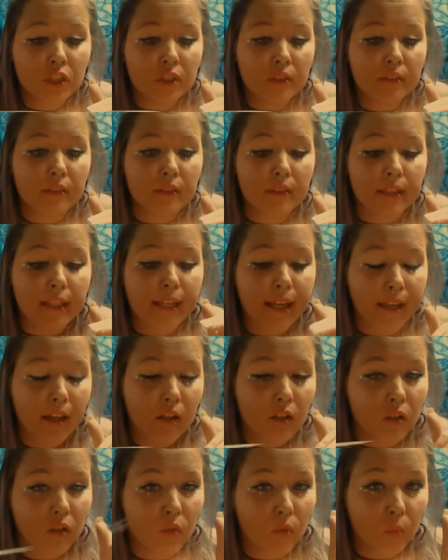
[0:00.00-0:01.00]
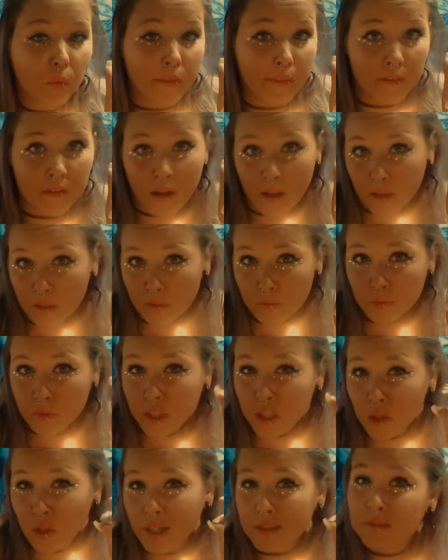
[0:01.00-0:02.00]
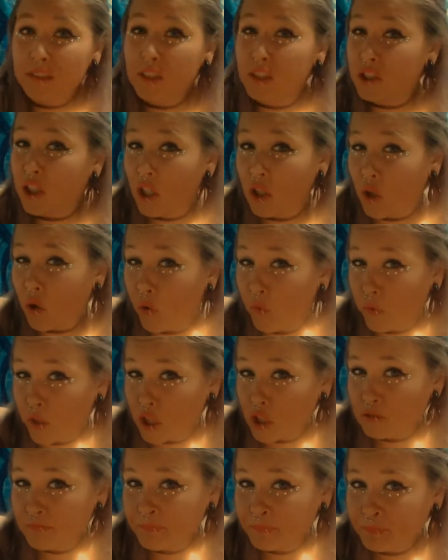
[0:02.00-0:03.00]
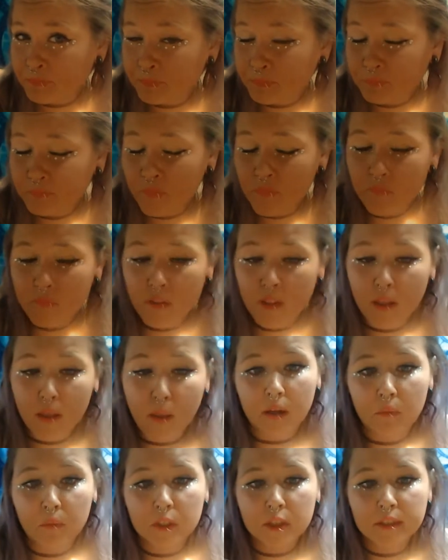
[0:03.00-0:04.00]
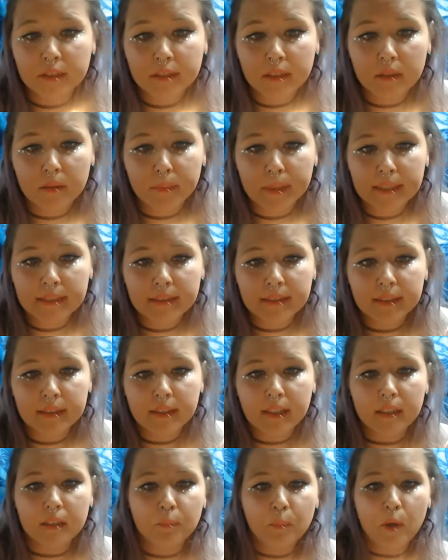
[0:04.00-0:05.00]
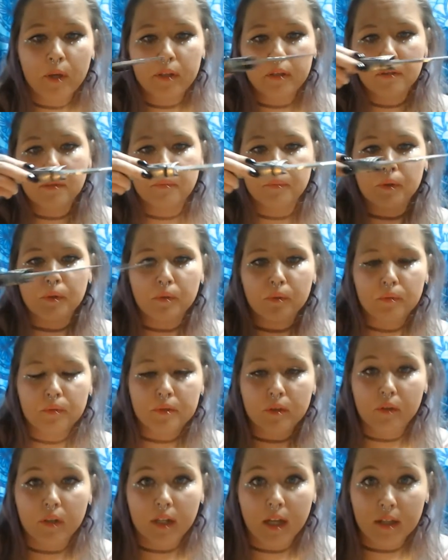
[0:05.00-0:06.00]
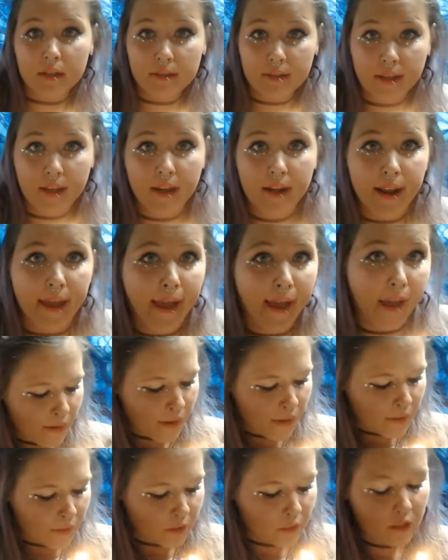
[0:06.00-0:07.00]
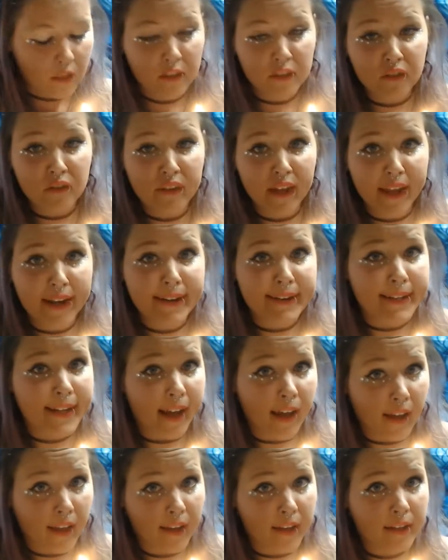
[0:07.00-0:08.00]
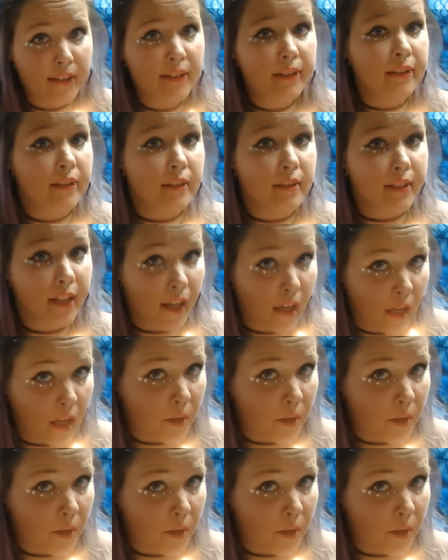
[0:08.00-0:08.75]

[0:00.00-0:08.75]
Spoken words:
the candle with the knife or you'll have to start over. I'm just going to basically like put it through so it cuts it in half. You're going to do that 9 times.